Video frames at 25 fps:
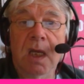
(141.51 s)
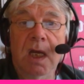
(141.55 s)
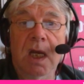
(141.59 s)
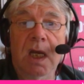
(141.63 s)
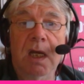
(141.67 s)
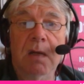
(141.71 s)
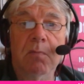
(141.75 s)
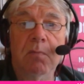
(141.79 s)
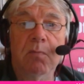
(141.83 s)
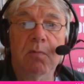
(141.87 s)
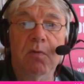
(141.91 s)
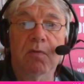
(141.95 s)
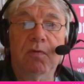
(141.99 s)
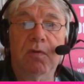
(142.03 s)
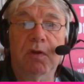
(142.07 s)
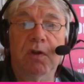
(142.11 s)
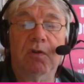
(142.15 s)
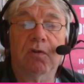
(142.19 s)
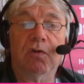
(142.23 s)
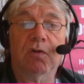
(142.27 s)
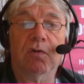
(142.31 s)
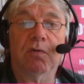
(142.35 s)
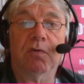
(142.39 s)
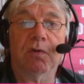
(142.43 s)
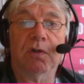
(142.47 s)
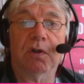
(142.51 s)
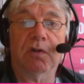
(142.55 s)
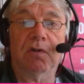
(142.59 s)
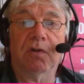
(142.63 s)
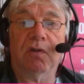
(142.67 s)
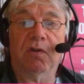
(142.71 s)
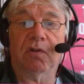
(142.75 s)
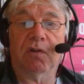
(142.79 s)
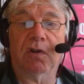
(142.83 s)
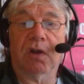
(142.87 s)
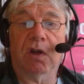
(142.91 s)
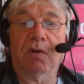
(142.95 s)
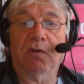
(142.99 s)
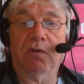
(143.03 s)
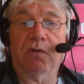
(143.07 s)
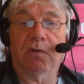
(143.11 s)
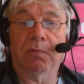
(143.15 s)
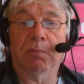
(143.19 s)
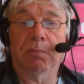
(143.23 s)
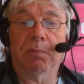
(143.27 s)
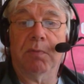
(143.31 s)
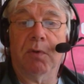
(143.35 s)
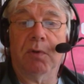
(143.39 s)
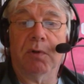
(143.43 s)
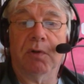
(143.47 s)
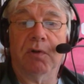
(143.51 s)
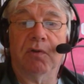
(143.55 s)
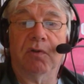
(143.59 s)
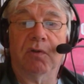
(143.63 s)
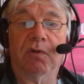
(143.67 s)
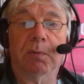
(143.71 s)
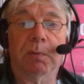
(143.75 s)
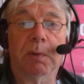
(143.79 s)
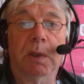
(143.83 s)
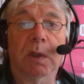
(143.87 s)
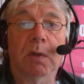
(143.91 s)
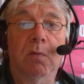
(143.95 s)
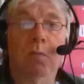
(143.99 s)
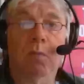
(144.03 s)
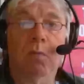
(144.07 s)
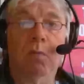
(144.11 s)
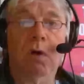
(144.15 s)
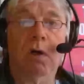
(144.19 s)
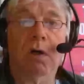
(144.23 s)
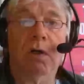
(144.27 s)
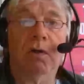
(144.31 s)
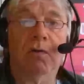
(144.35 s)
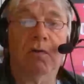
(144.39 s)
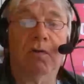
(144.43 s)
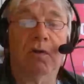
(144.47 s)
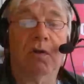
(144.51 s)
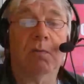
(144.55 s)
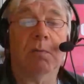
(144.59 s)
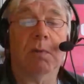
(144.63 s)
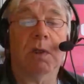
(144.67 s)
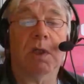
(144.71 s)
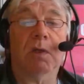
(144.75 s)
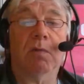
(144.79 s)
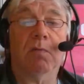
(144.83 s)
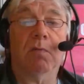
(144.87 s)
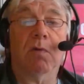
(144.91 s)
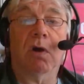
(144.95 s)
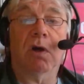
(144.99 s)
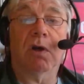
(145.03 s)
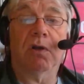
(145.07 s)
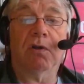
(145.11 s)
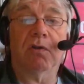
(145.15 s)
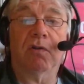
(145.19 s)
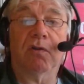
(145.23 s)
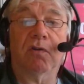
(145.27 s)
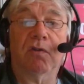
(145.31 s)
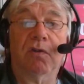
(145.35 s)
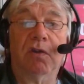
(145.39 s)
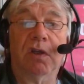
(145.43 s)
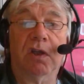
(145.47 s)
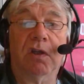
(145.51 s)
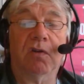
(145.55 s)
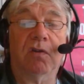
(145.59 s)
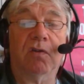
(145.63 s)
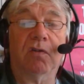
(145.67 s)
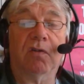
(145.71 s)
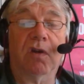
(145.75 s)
and we'll finish off with a discussion point about why so many riders think